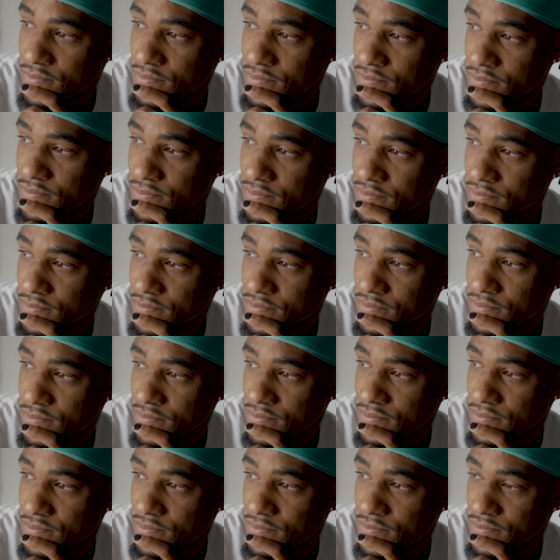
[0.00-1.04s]

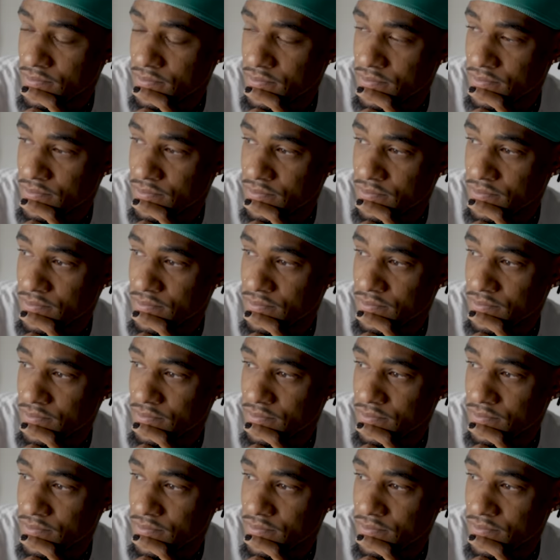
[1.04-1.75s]
Nobody speaks.